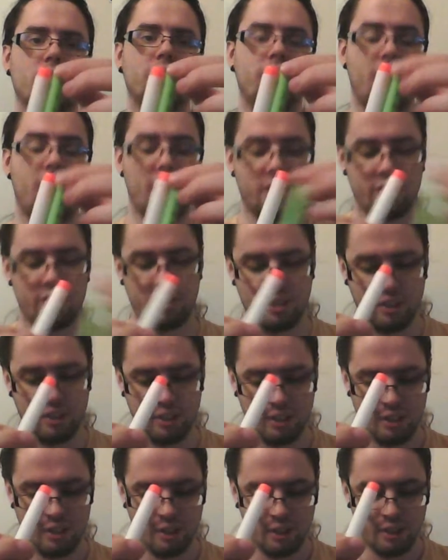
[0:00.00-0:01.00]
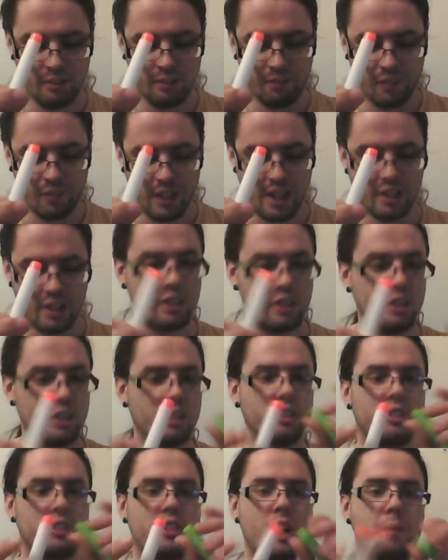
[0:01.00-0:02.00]
fast as
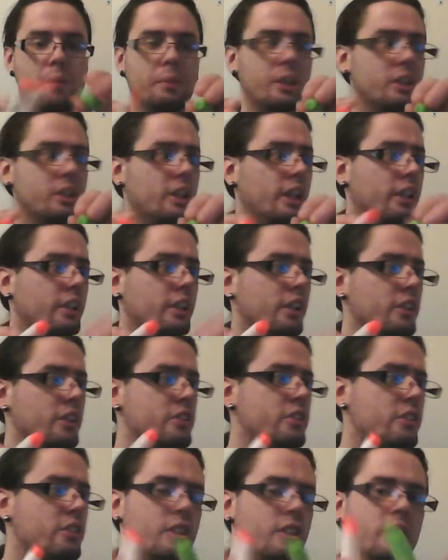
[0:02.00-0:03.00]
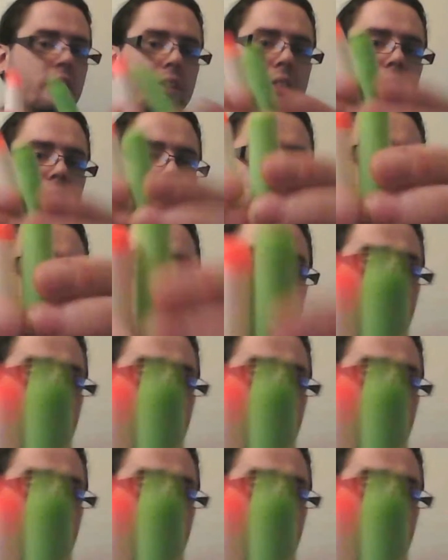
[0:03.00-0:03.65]
the Zombie Strike darts, which